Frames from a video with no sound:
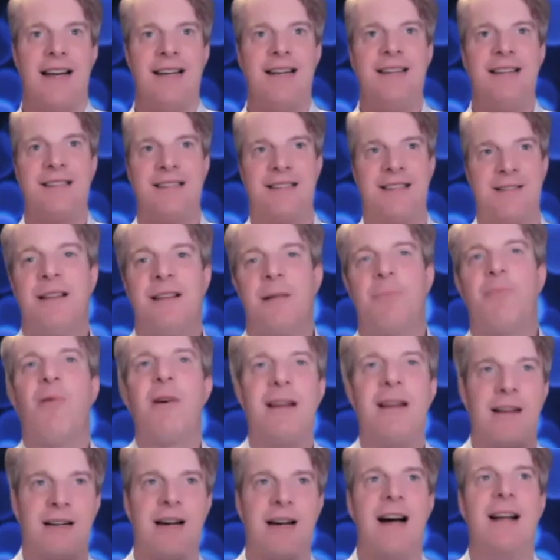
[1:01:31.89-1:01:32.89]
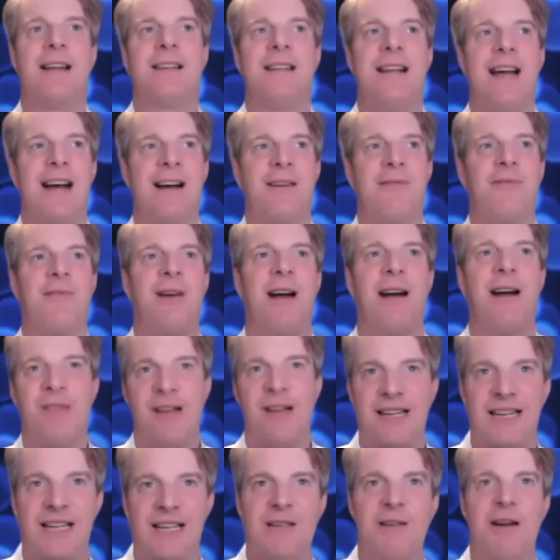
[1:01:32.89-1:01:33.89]
He's the point of contact for
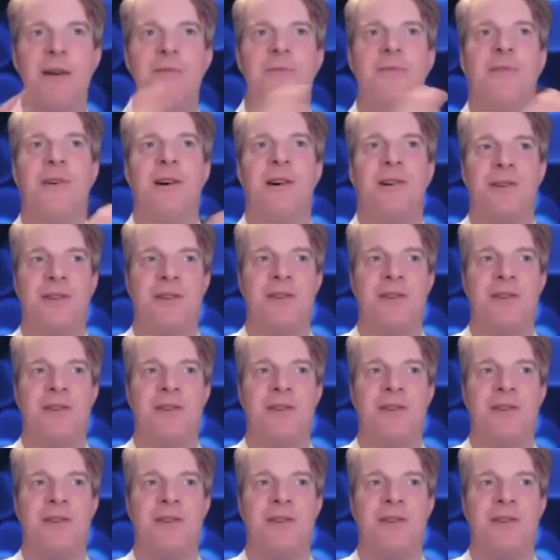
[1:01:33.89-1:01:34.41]
everything UFO.